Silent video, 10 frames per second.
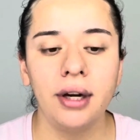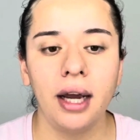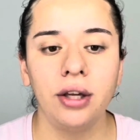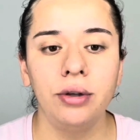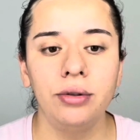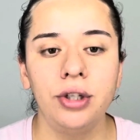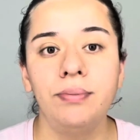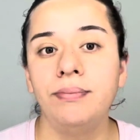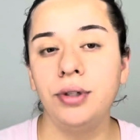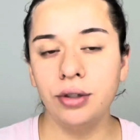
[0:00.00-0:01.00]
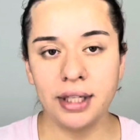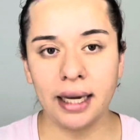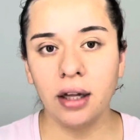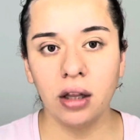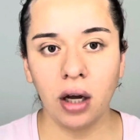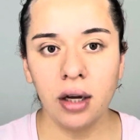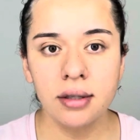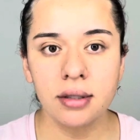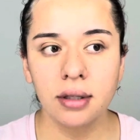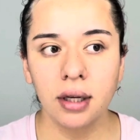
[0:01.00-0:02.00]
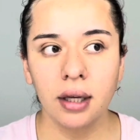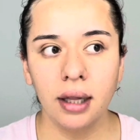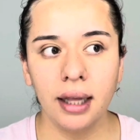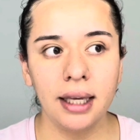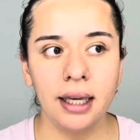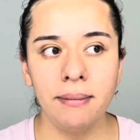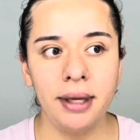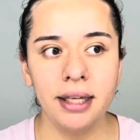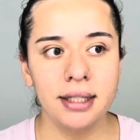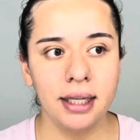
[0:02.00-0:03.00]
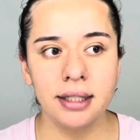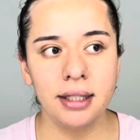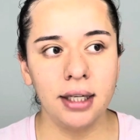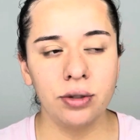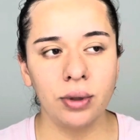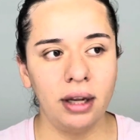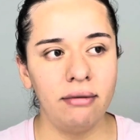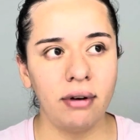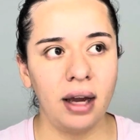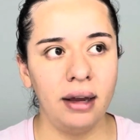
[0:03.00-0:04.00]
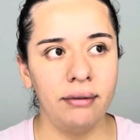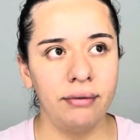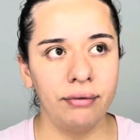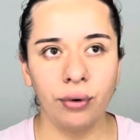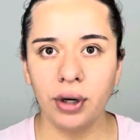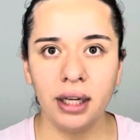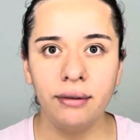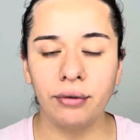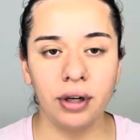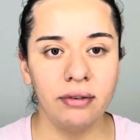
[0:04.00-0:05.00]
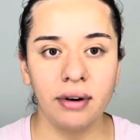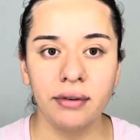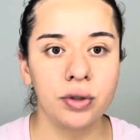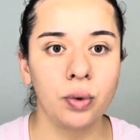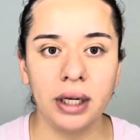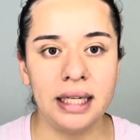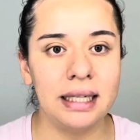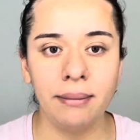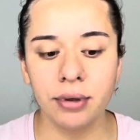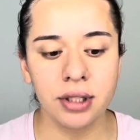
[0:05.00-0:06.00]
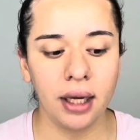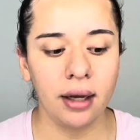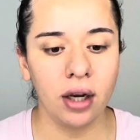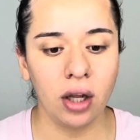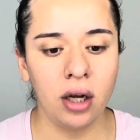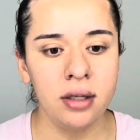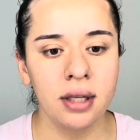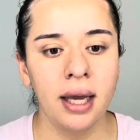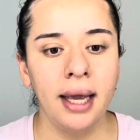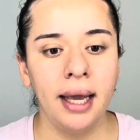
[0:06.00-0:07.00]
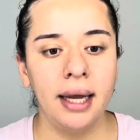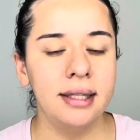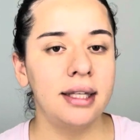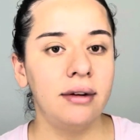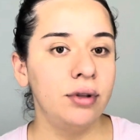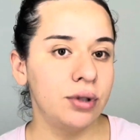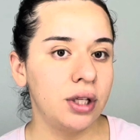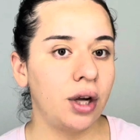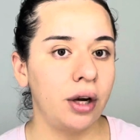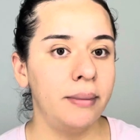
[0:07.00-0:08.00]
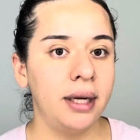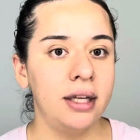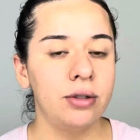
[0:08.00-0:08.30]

And you take a loss. Like, it can be a 60, 25, 40, 45, or 20, 10% loss instead of losing all your money.